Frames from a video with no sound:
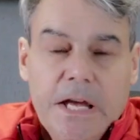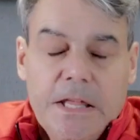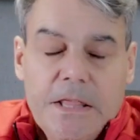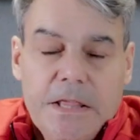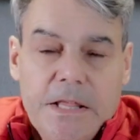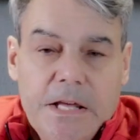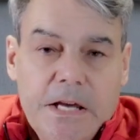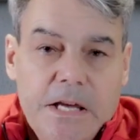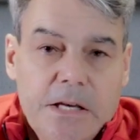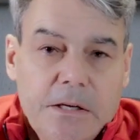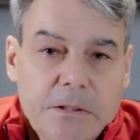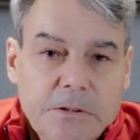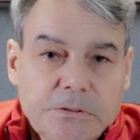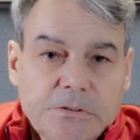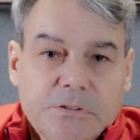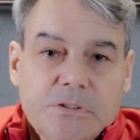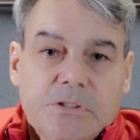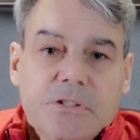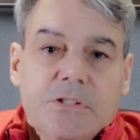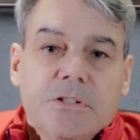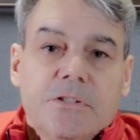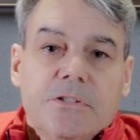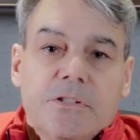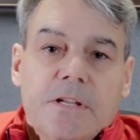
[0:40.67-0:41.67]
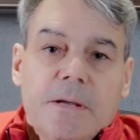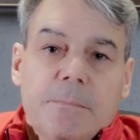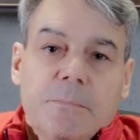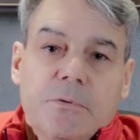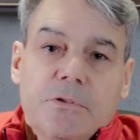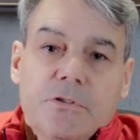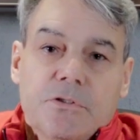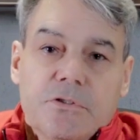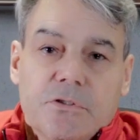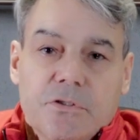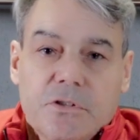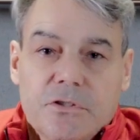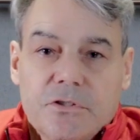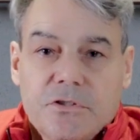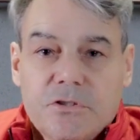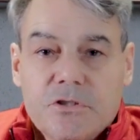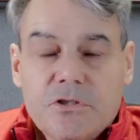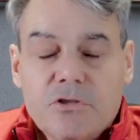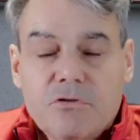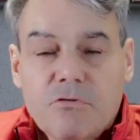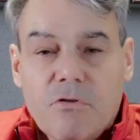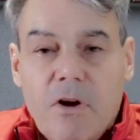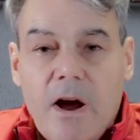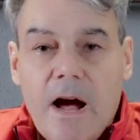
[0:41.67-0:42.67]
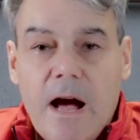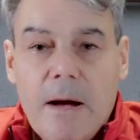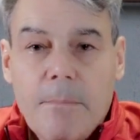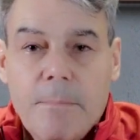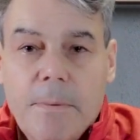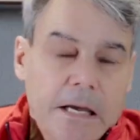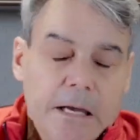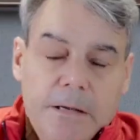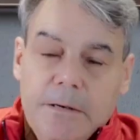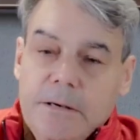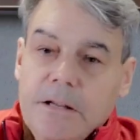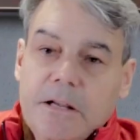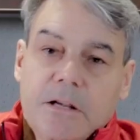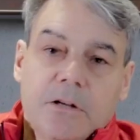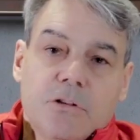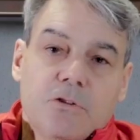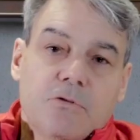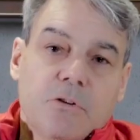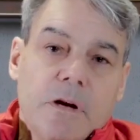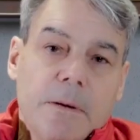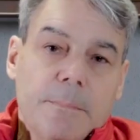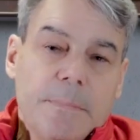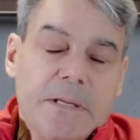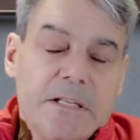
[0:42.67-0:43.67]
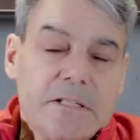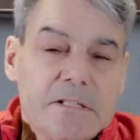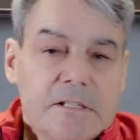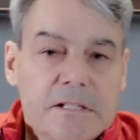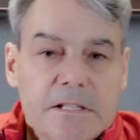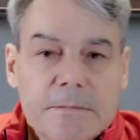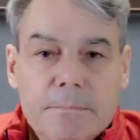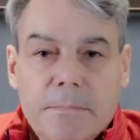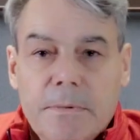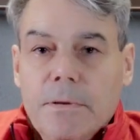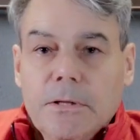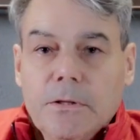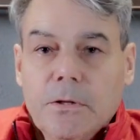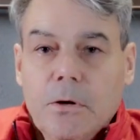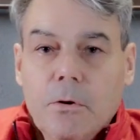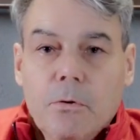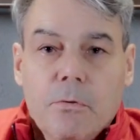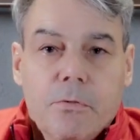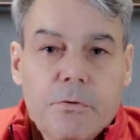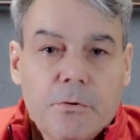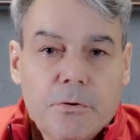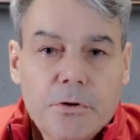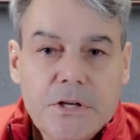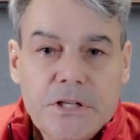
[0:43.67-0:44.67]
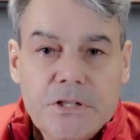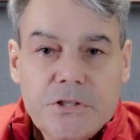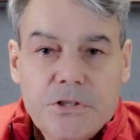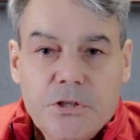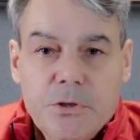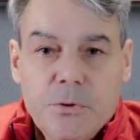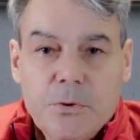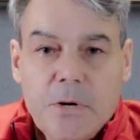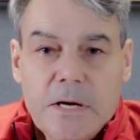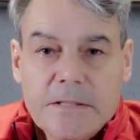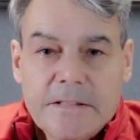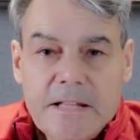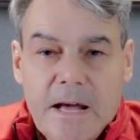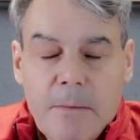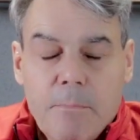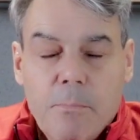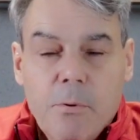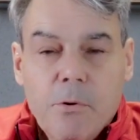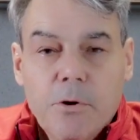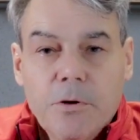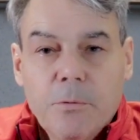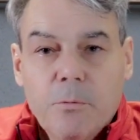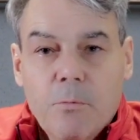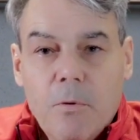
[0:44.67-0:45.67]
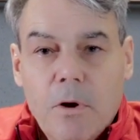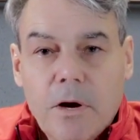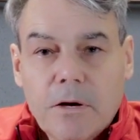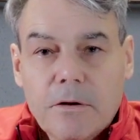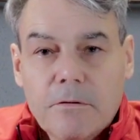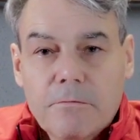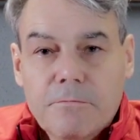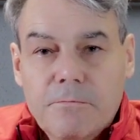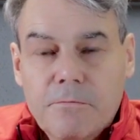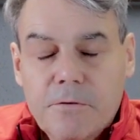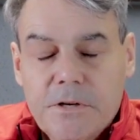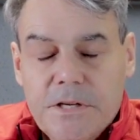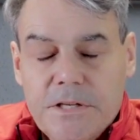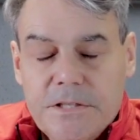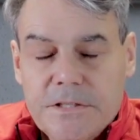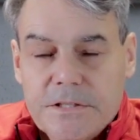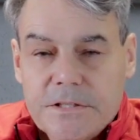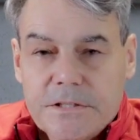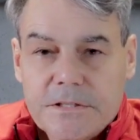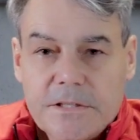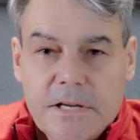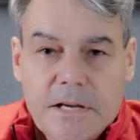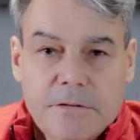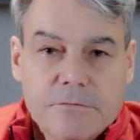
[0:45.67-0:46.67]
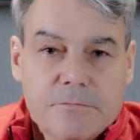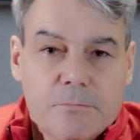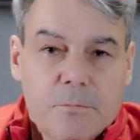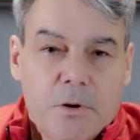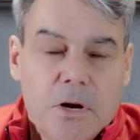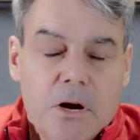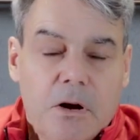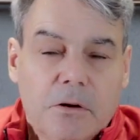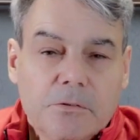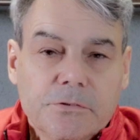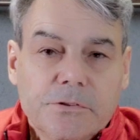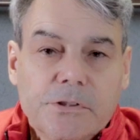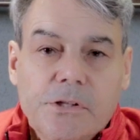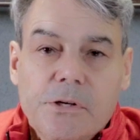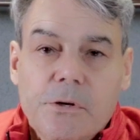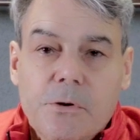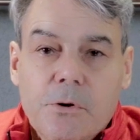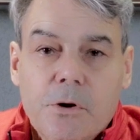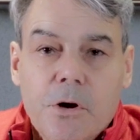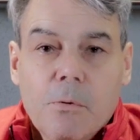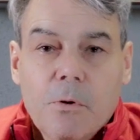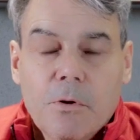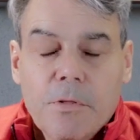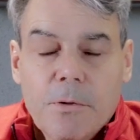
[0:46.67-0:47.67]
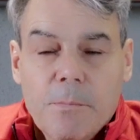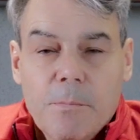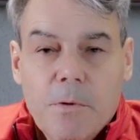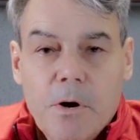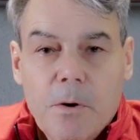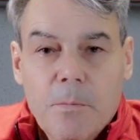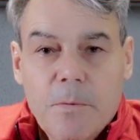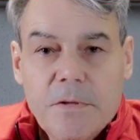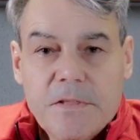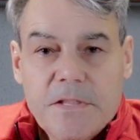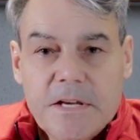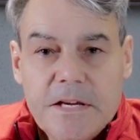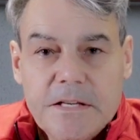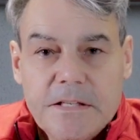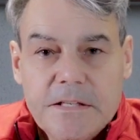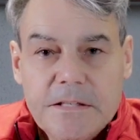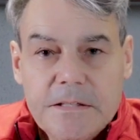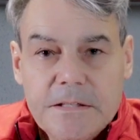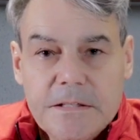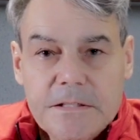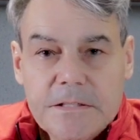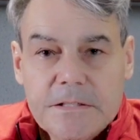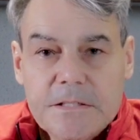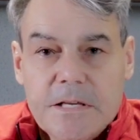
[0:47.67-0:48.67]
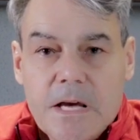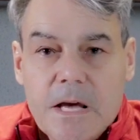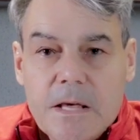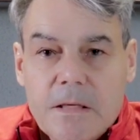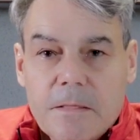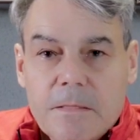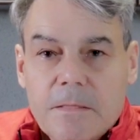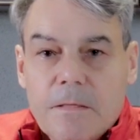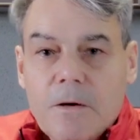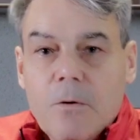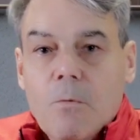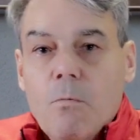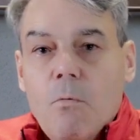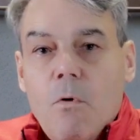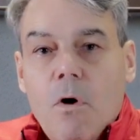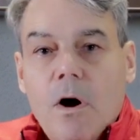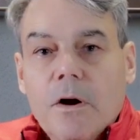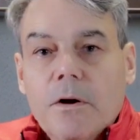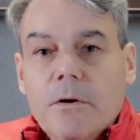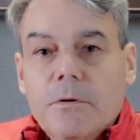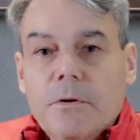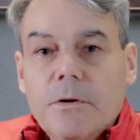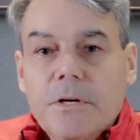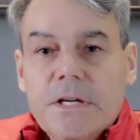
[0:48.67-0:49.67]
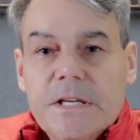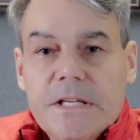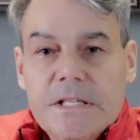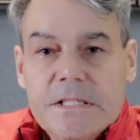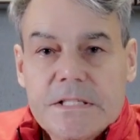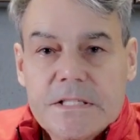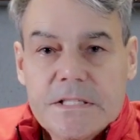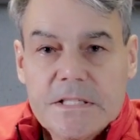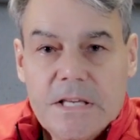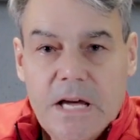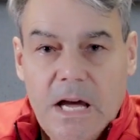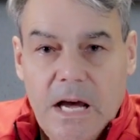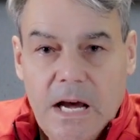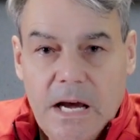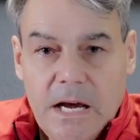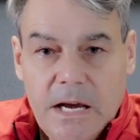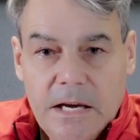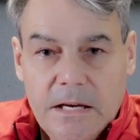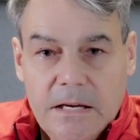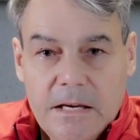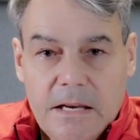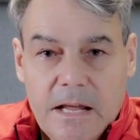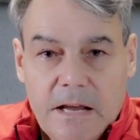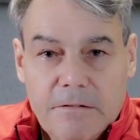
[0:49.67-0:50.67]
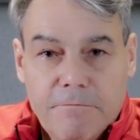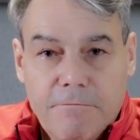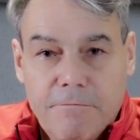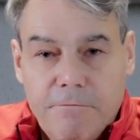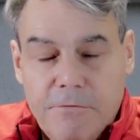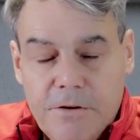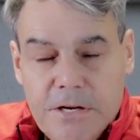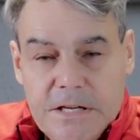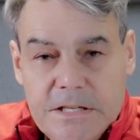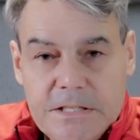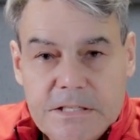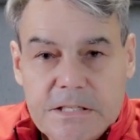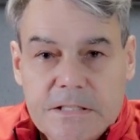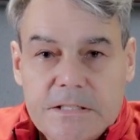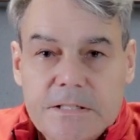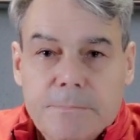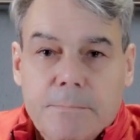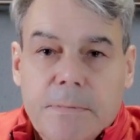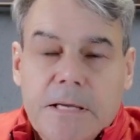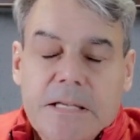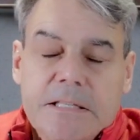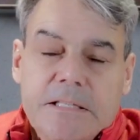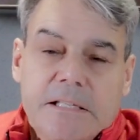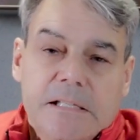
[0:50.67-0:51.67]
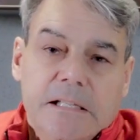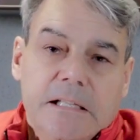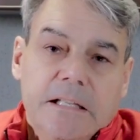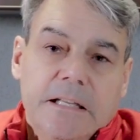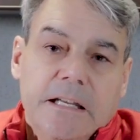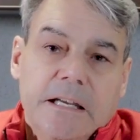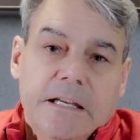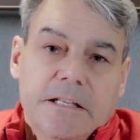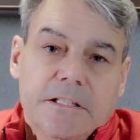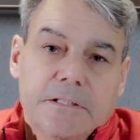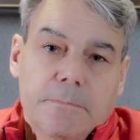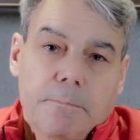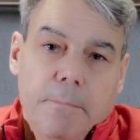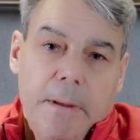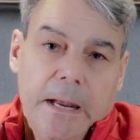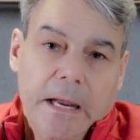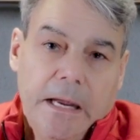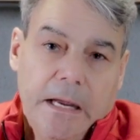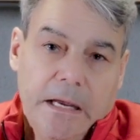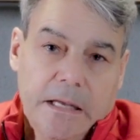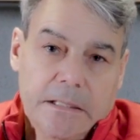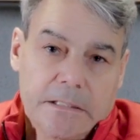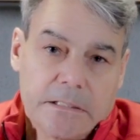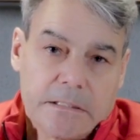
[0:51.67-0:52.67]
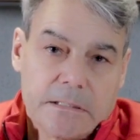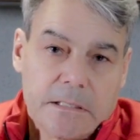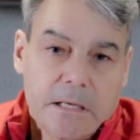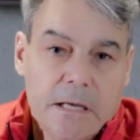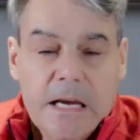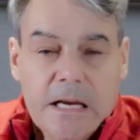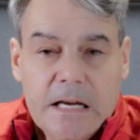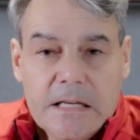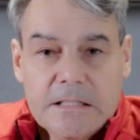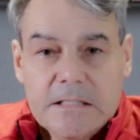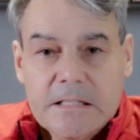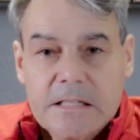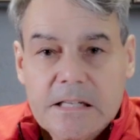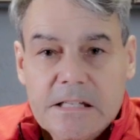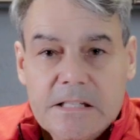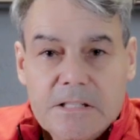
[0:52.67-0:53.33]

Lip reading: and then all of a sudden the temperature starts to drop, and it could drop easily below 32. At that point, water freezes, as we all know. Well, the moment that does, the water inside that freezes basically expands. And as it